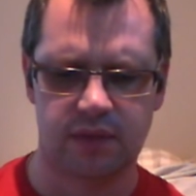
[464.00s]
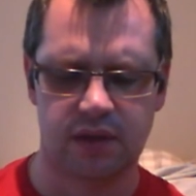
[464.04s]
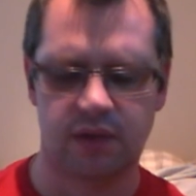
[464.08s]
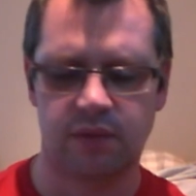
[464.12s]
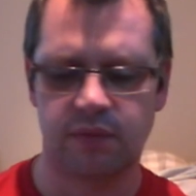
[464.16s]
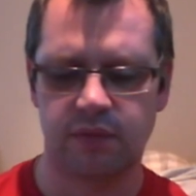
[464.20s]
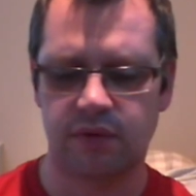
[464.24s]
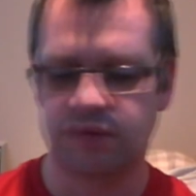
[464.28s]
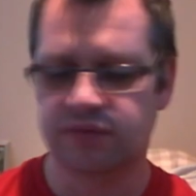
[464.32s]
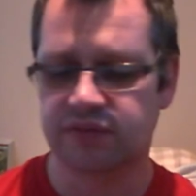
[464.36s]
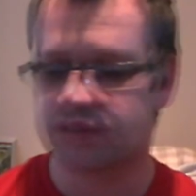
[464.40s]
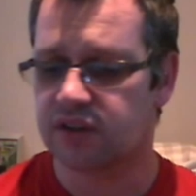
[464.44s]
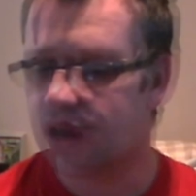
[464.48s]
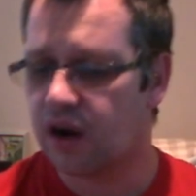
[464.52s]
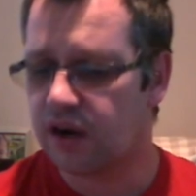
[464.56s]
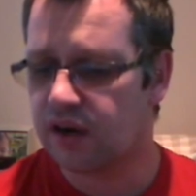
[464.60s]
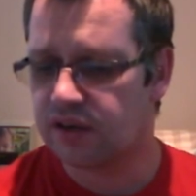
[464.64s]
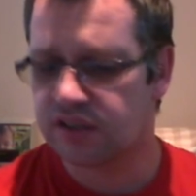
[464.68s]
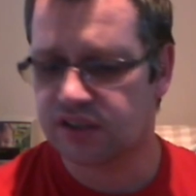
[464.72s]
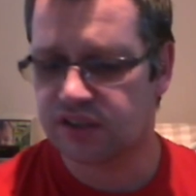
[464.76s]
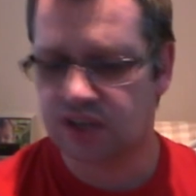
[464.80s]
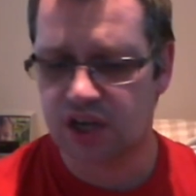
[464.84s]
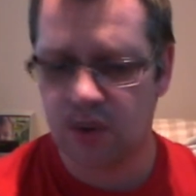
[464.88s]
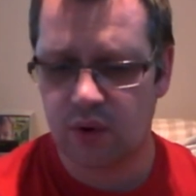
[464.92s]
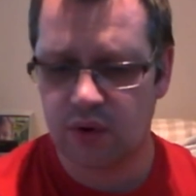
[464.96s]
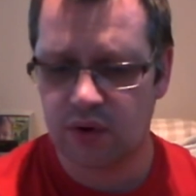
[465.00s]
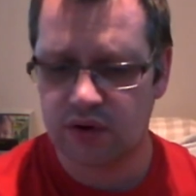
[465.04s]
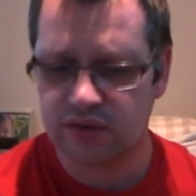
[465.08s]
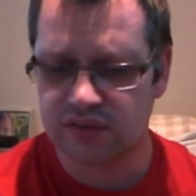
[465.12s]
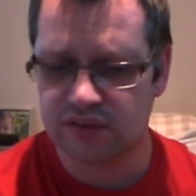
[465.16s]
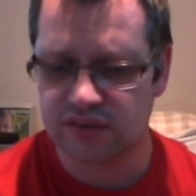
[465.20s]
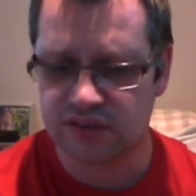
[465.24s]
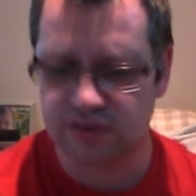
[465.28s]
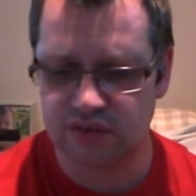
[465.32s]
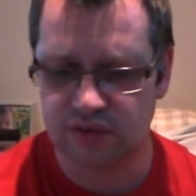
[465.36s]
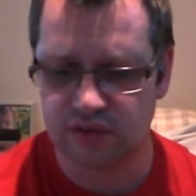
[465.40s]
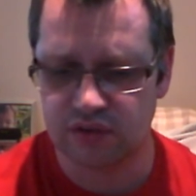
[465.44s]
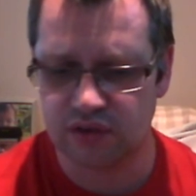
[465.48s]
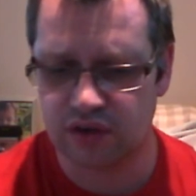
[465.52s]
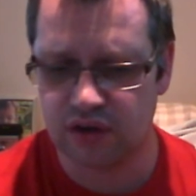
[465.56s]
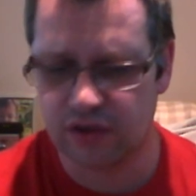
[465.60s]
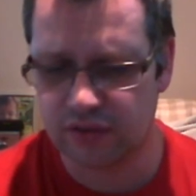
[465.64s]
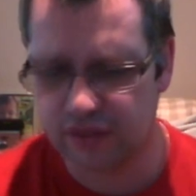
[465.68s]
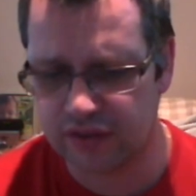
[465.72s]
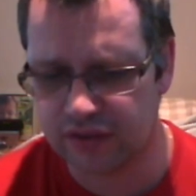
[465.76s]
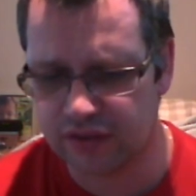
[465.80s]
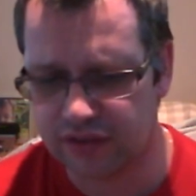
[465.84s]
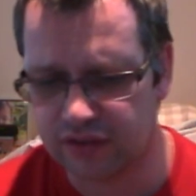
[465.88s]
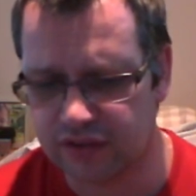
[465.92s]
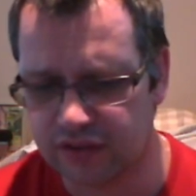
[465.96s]
I've started to go on to sort
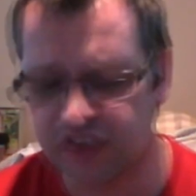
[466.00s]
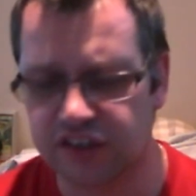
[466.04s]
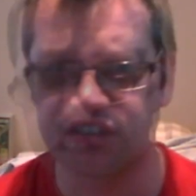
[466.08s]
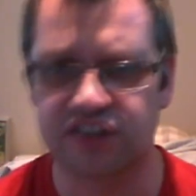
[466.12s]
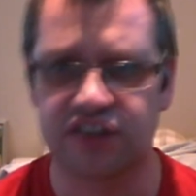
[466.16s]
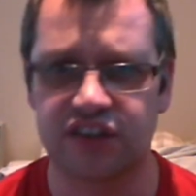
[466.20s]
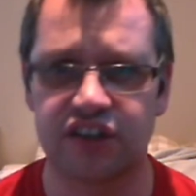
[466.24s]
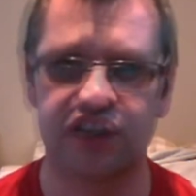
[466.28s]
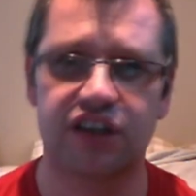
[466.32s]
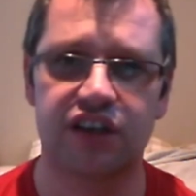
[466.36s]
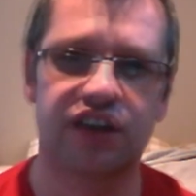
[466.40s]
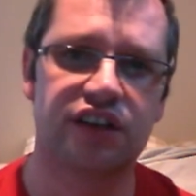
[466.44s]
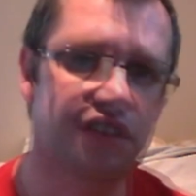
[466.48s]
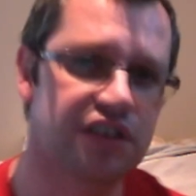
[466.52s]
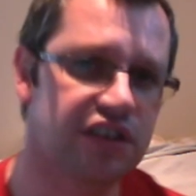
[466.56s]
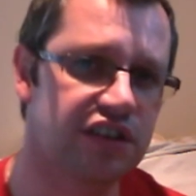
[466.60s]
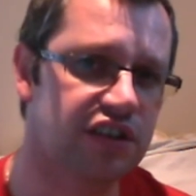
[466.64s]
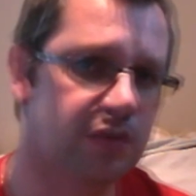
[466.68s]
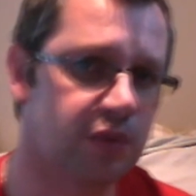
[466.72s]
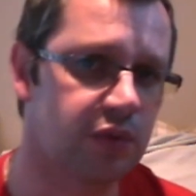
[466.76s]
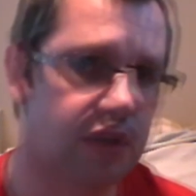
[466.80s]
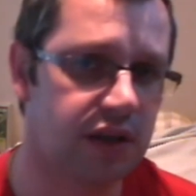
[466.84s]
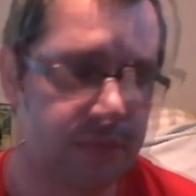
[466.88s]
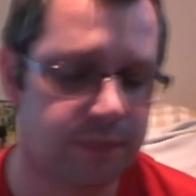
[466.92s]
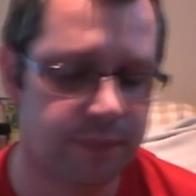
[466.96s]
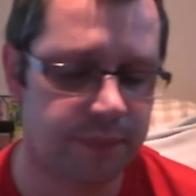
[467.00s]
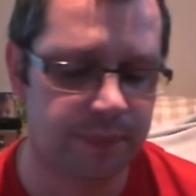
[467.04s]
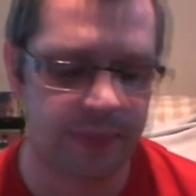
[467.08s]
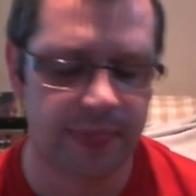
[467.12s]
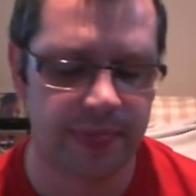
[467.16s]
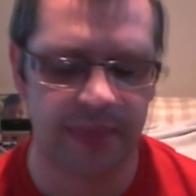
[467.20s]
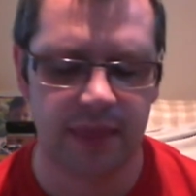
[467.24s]
of like the desserts as well.